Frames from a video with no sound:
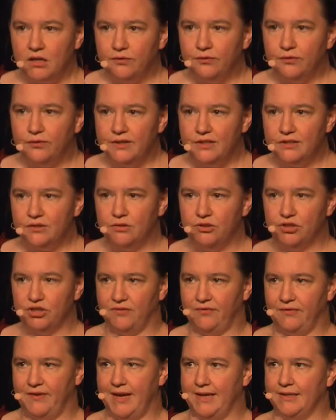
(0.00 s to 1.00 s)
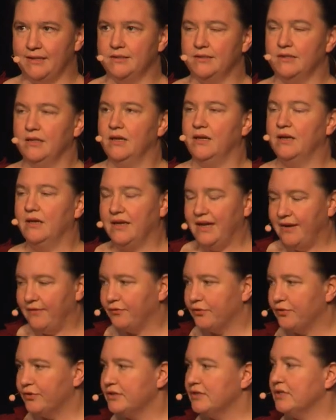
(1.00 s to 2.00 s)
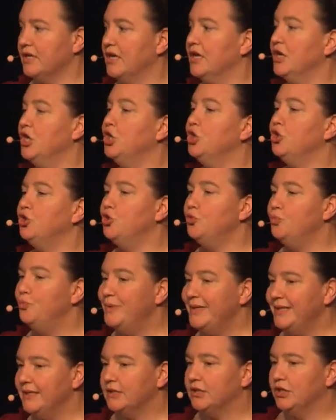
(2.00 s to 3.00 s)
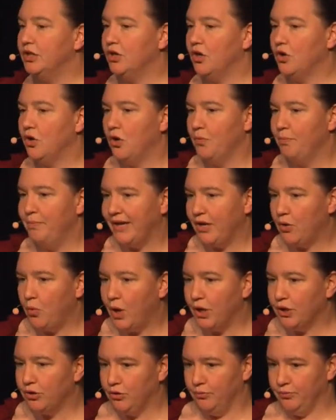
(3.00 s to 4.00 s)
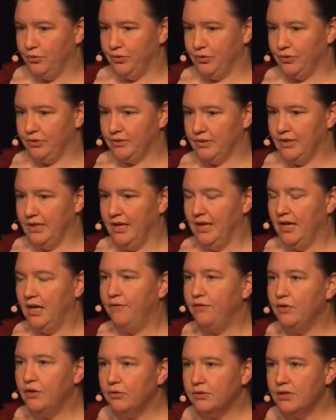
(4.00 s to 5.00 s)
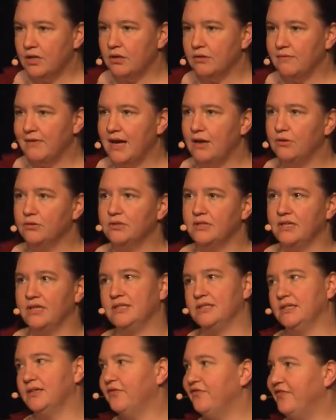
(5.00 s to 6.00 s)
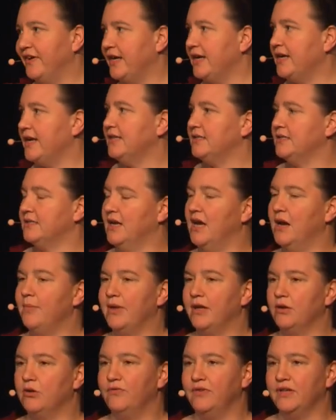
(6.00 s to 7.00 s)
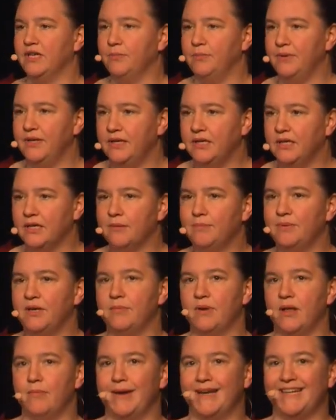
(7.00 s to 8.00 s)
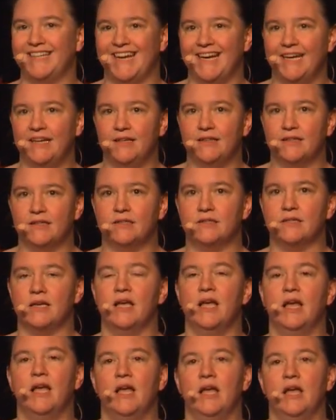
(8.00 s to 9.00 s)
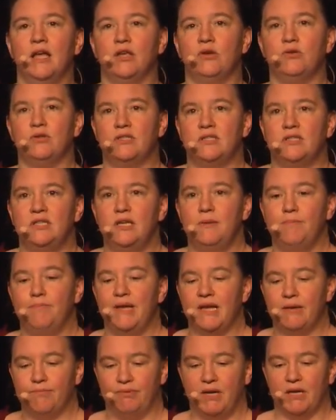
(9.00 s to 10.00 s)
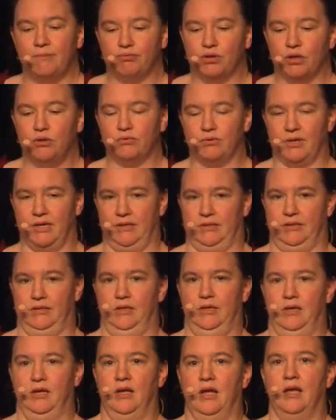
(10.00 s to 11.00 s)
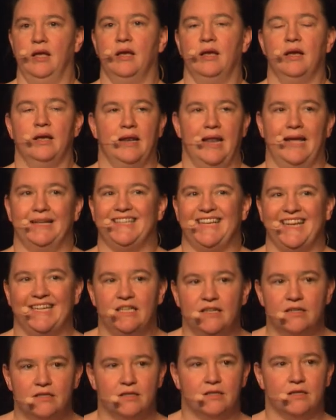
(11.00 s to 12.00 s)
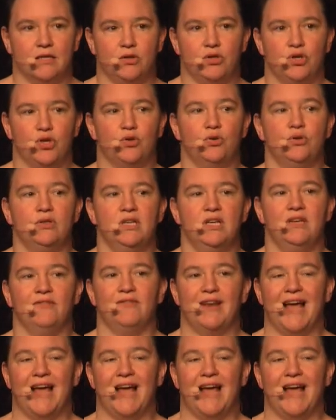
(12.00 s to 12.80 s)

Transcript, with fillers: of research effect, uh, efforts to build big quantum computers. If you're looking around, there's a very nice timeline on Wikipedia, people are maintaining this, you see big, big progress. Like 10 years ago, you couldn't even